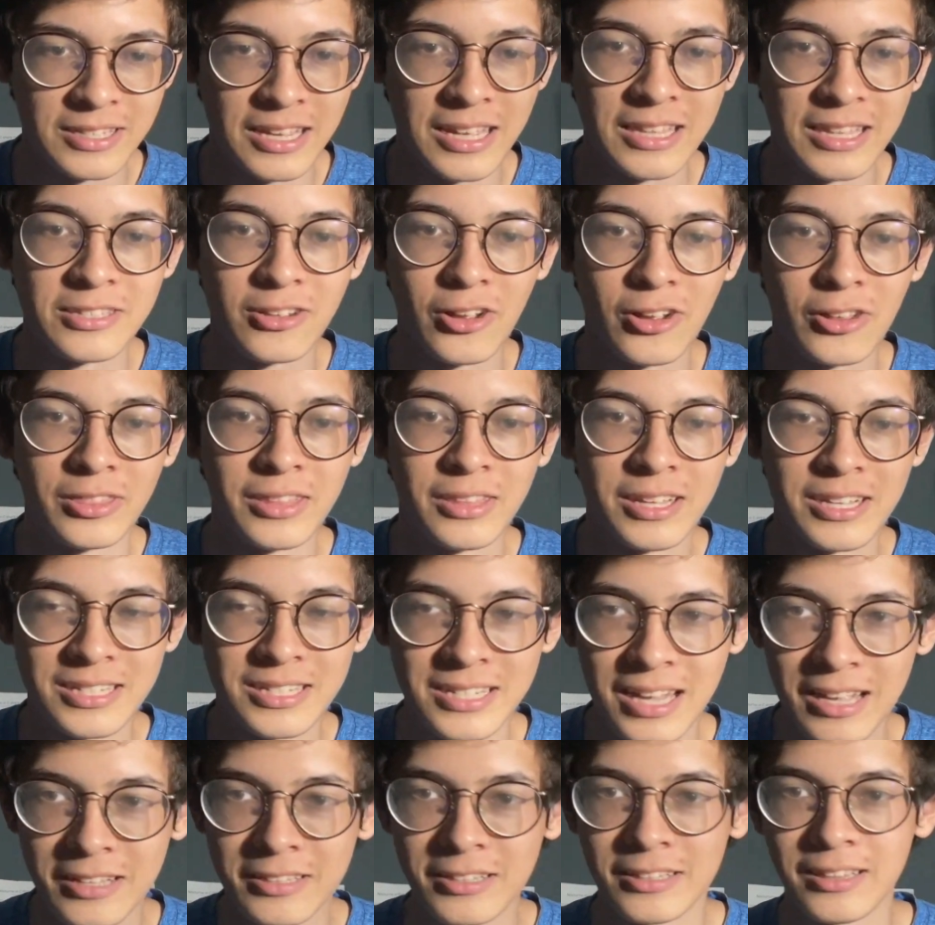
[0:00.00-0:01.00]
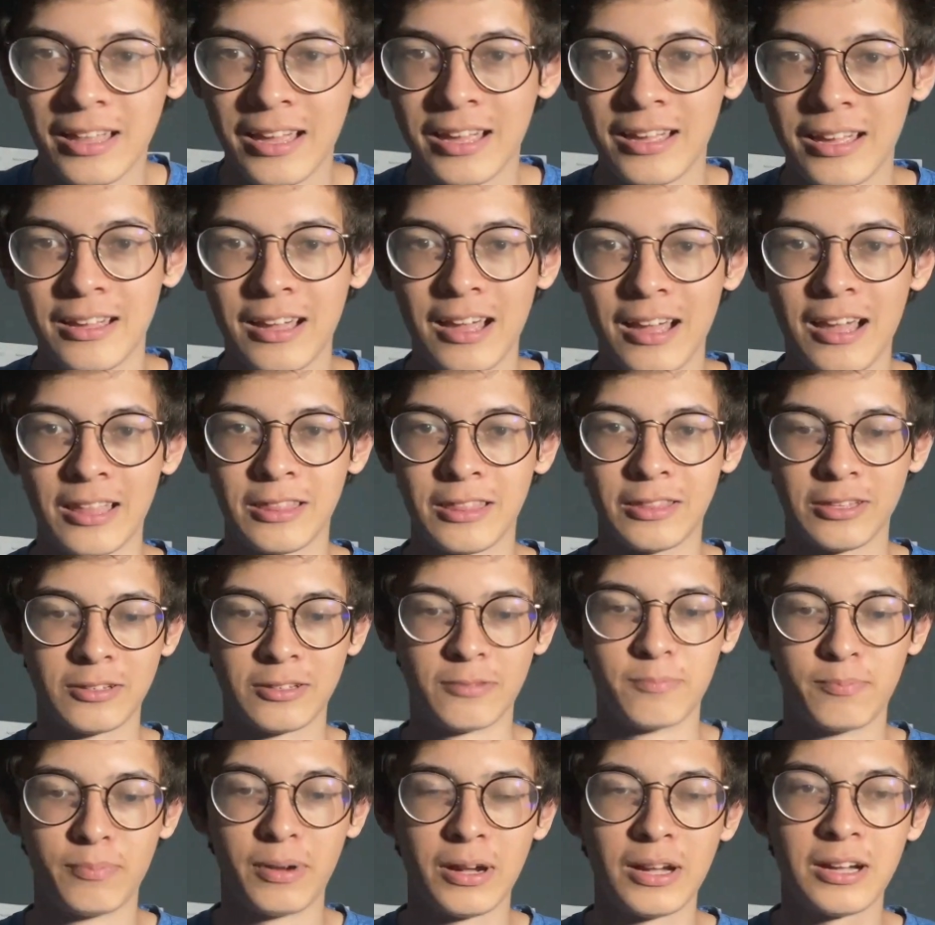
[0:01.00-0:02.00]
It's on the Saturday, and
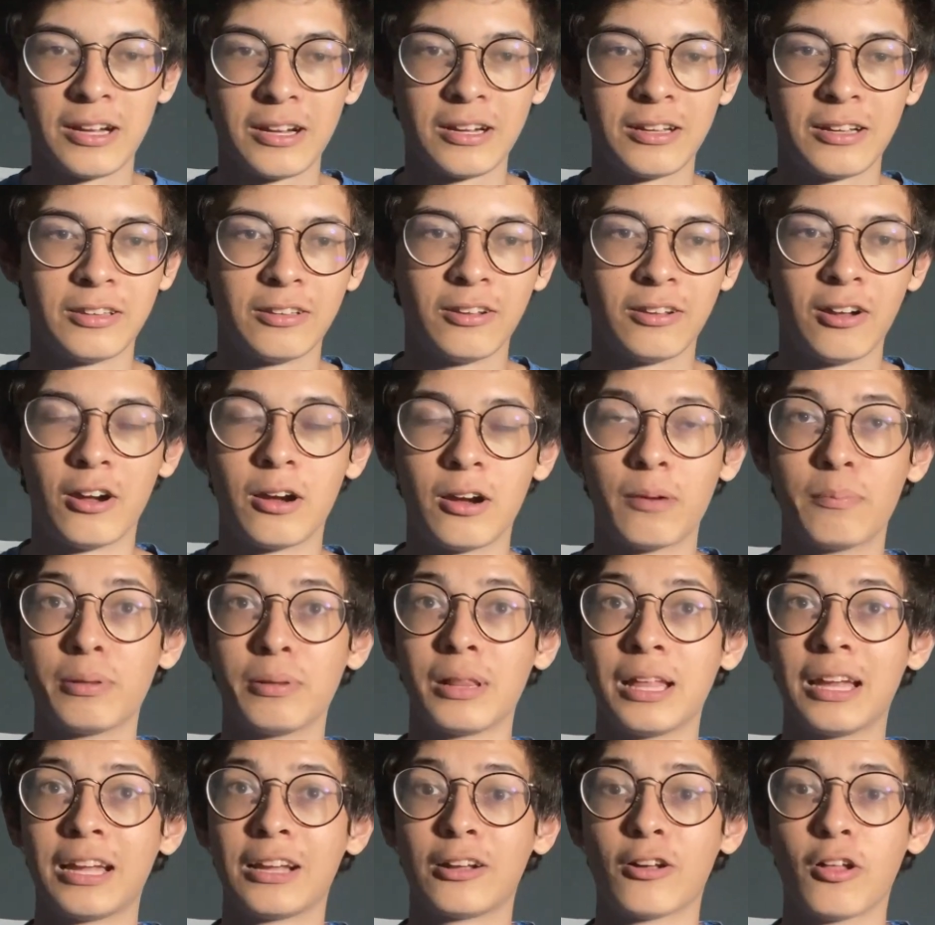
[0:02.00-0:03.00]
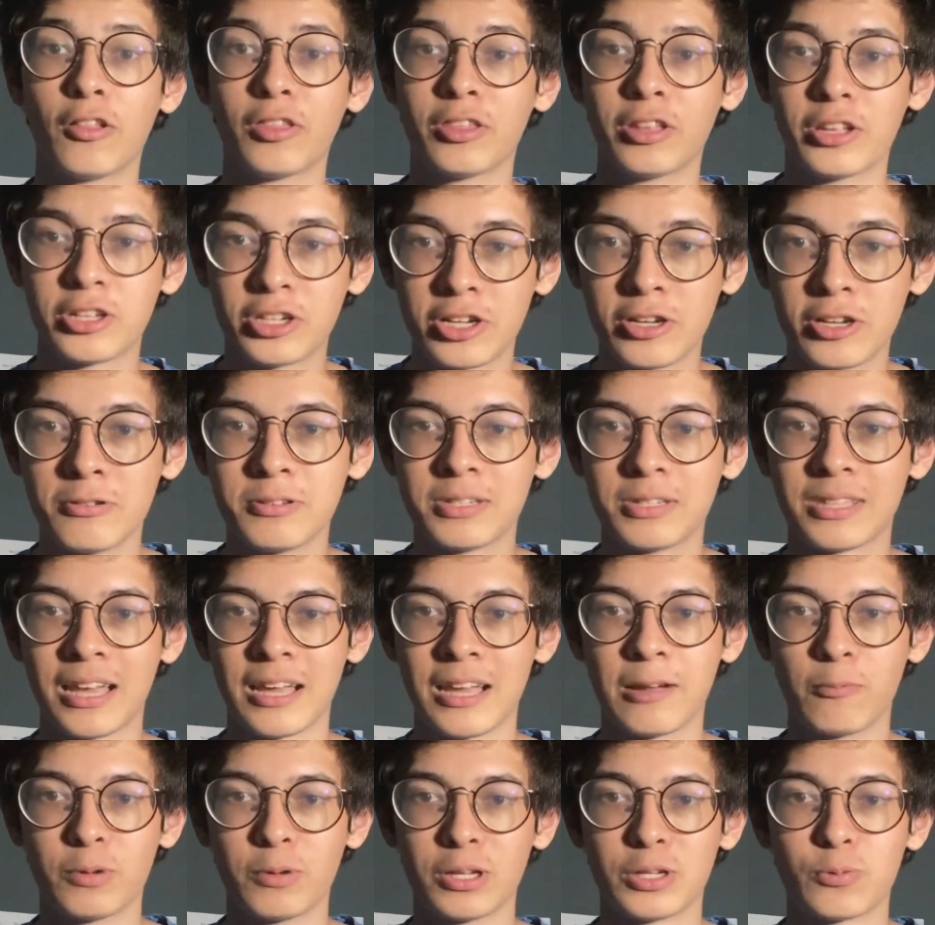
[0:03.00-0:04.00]
Bayern are playing on the Tuesday,
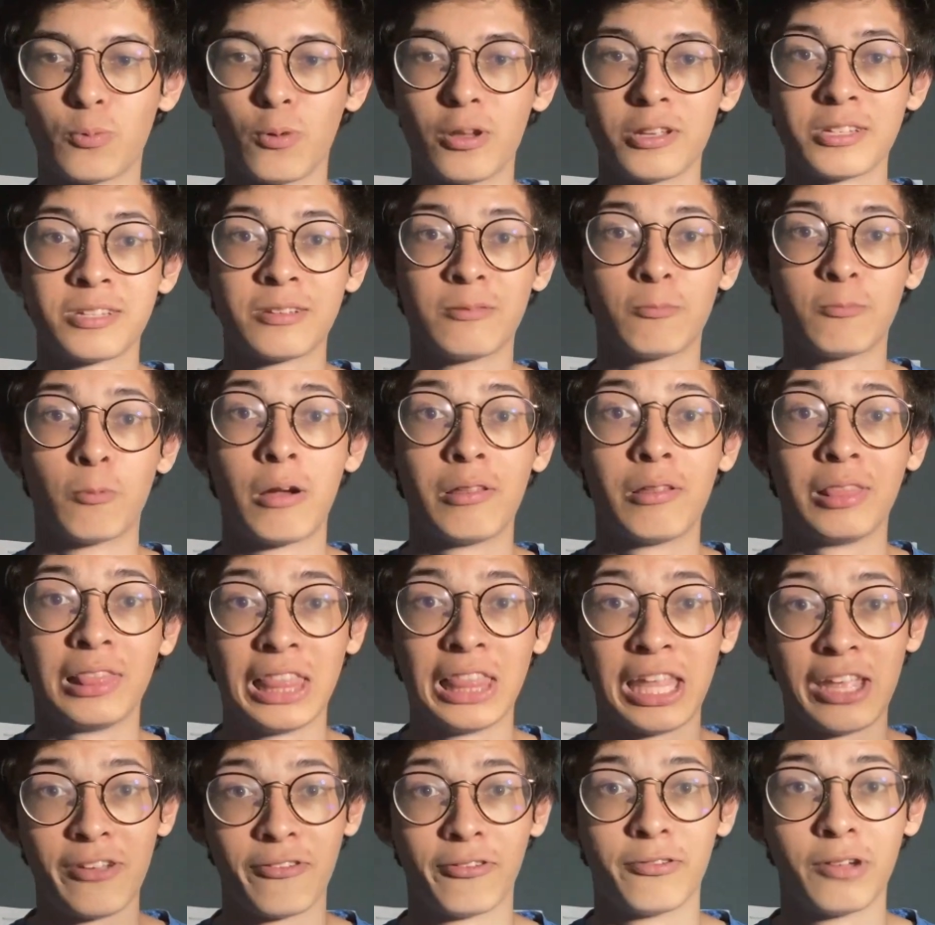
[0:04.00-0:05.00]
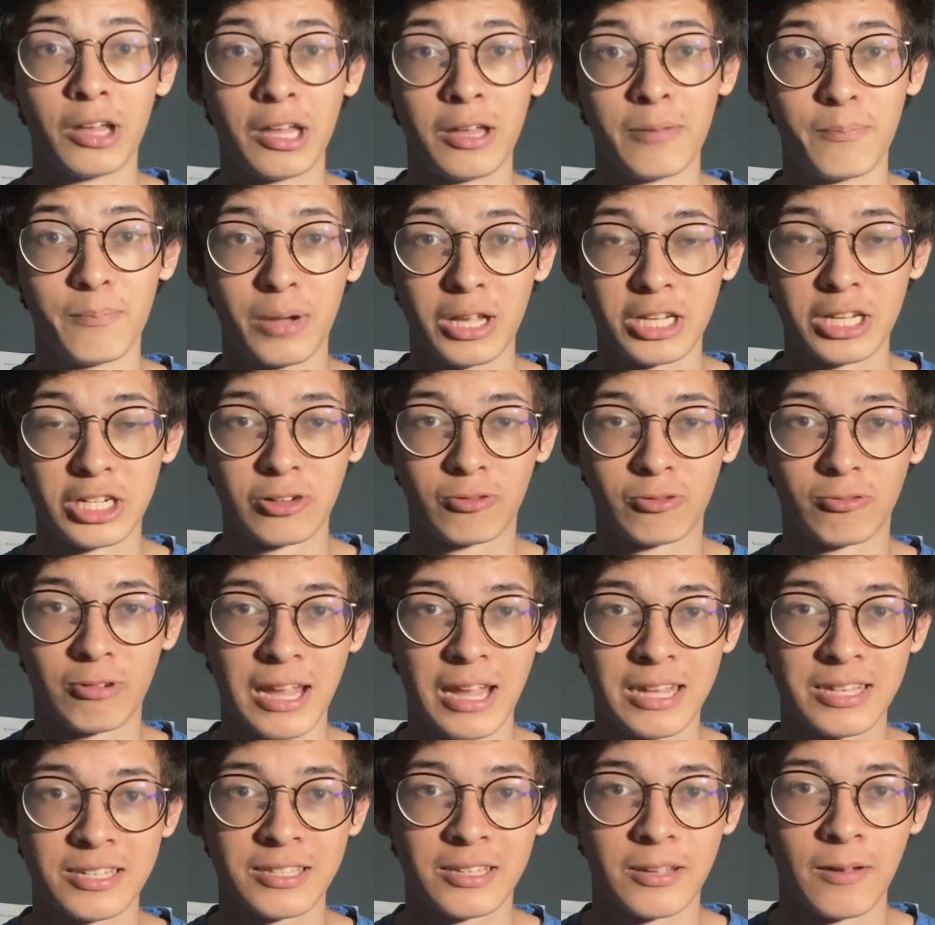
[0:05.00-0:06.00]
which won't leave much
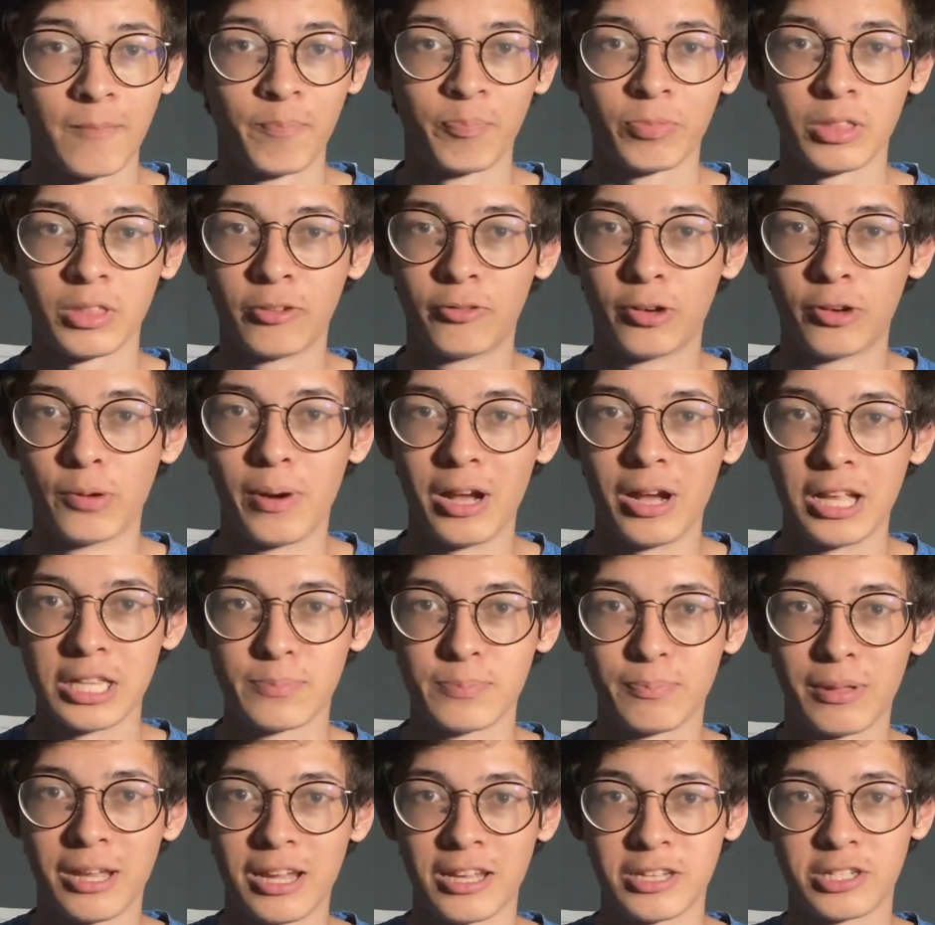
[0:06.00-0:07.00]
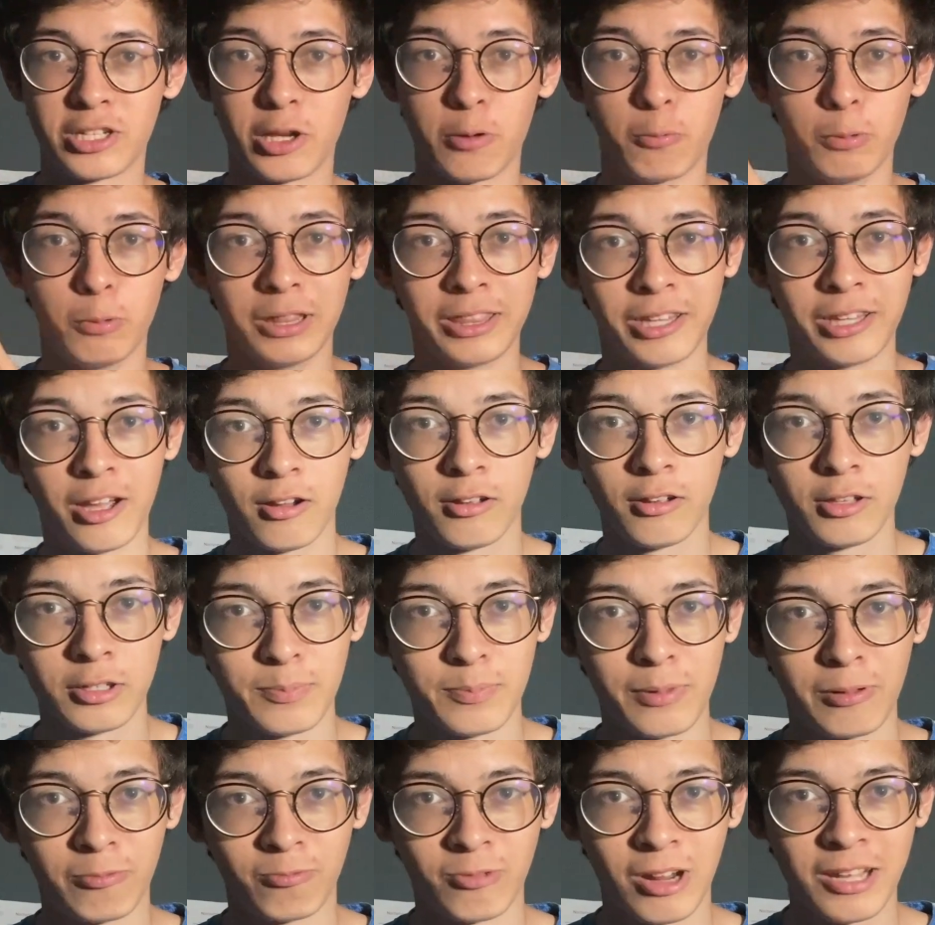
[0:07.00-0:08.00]
rest for Bayern's players. So will
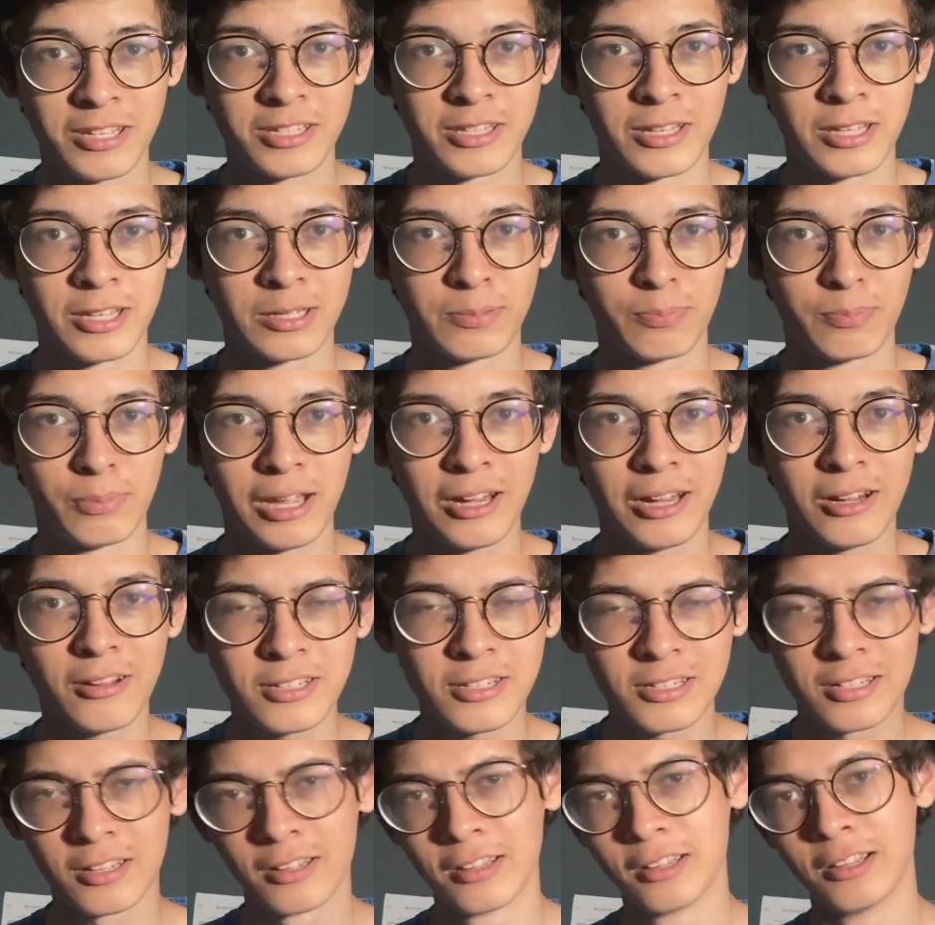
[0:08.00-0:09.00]
Nagelsmann rest his players?